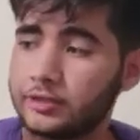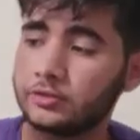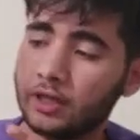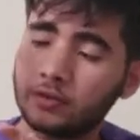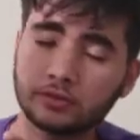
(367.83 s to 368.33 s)

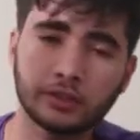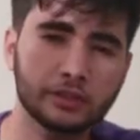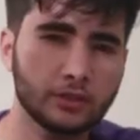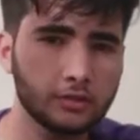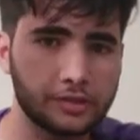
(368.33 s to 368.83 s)
don't I don't think
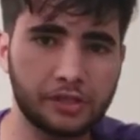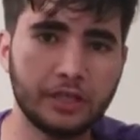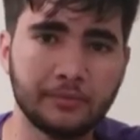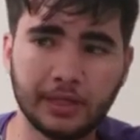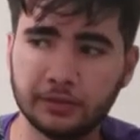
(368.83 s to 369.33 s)
they're all the
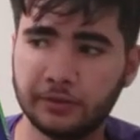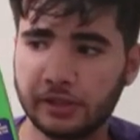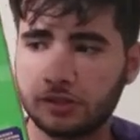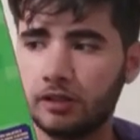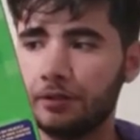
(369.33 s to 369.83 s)
same by the way.
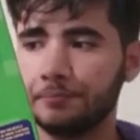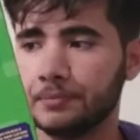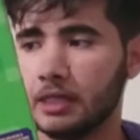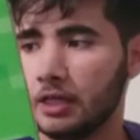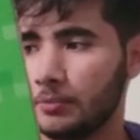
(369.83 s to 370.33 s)
So,
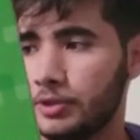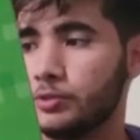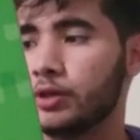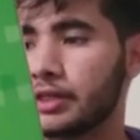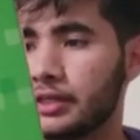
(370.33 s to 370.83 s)
but
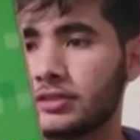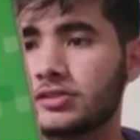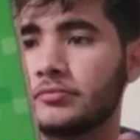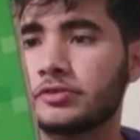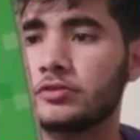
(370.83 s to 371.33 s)
you are getting
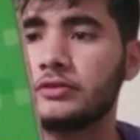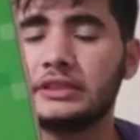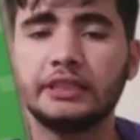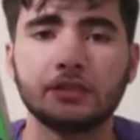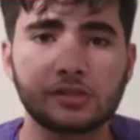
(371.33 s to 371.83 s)
some sort of
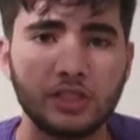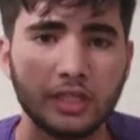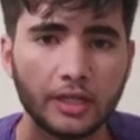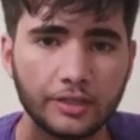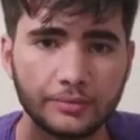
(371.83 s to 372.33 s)
DLC
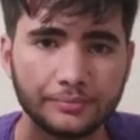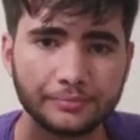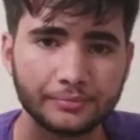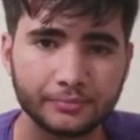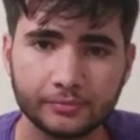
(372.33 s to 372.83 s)
item
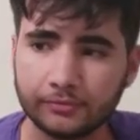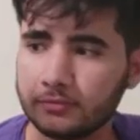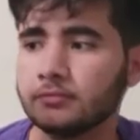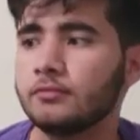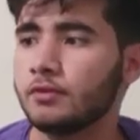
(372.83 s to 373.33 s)

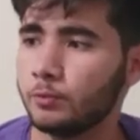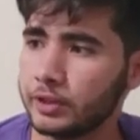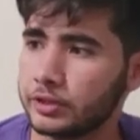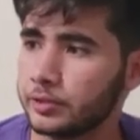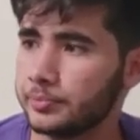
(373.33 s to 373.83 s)

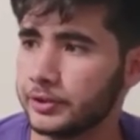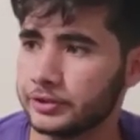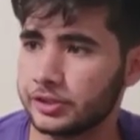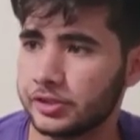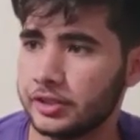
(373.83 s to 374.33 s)
with your
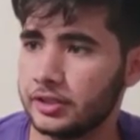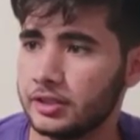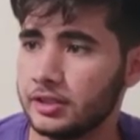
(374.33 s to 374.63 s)
purchase here.